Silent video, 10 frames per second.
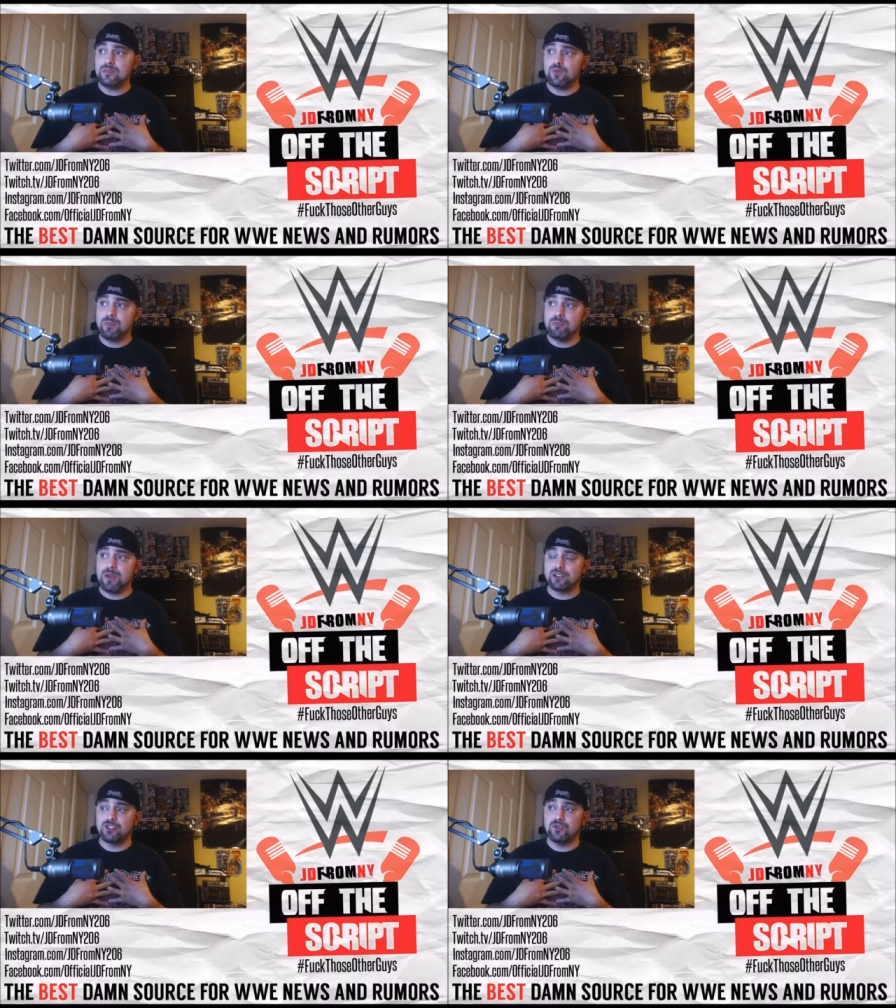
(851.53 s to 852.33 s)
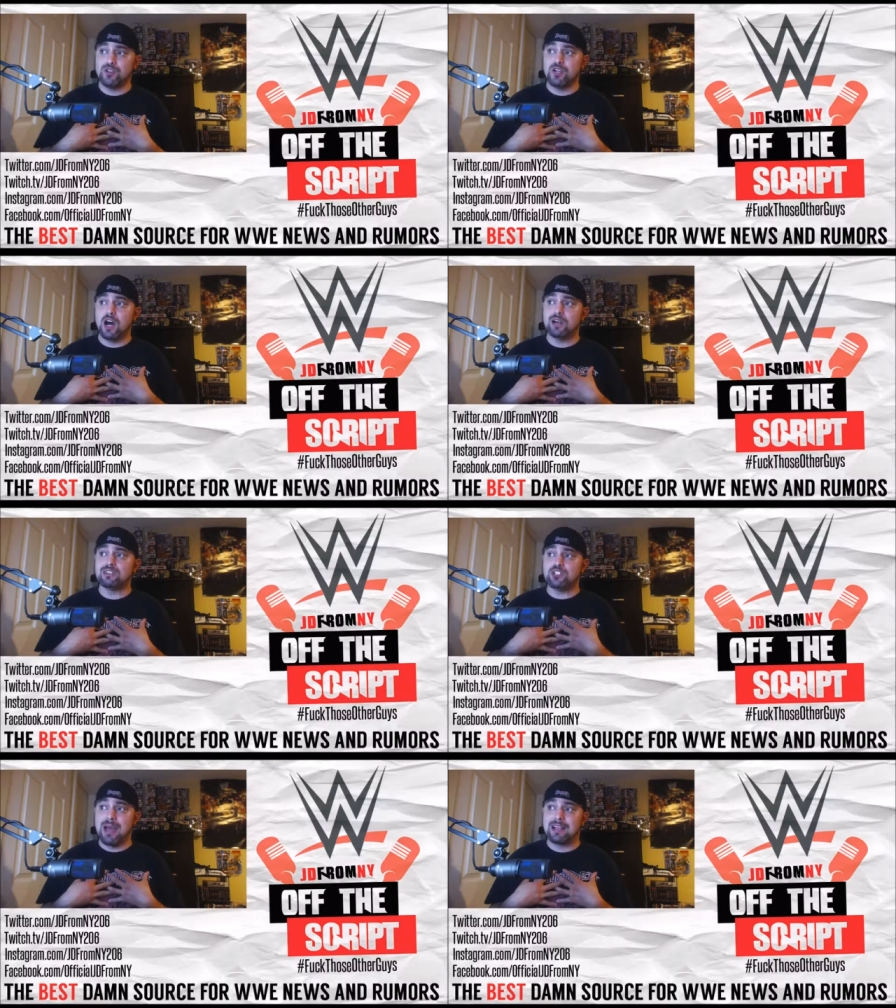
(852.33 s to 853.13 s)
would be better suited on
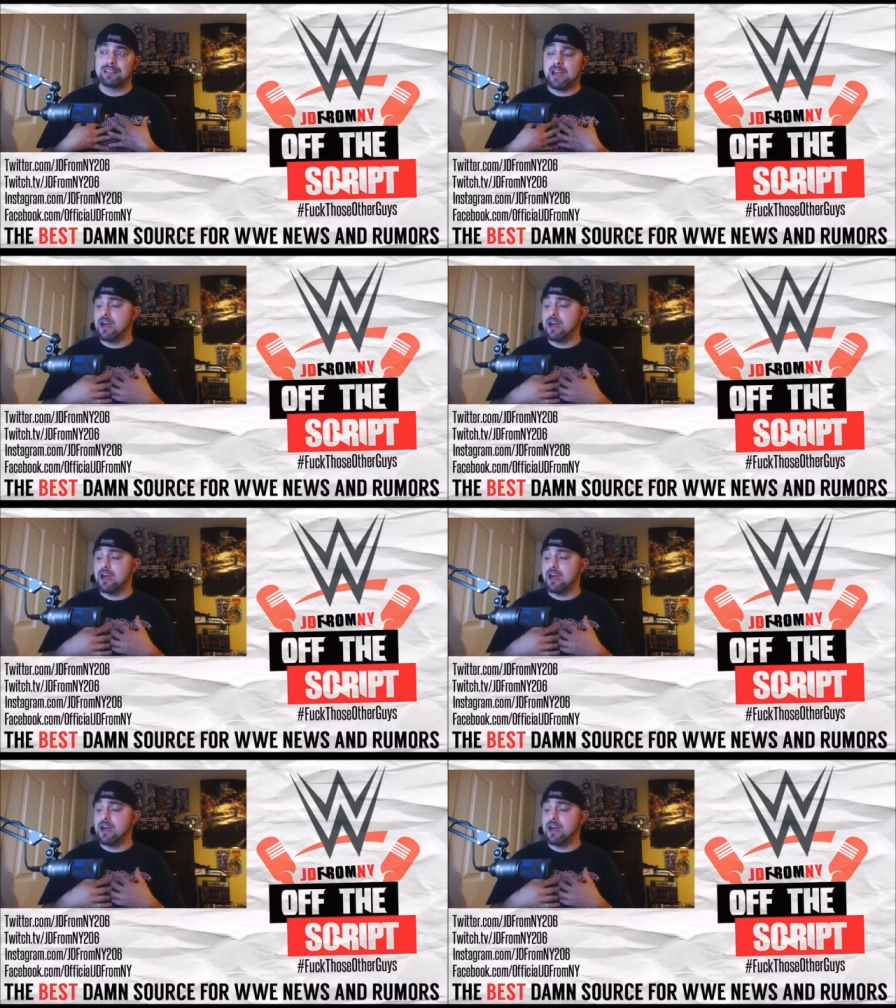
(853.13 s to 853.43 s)
SmackDown.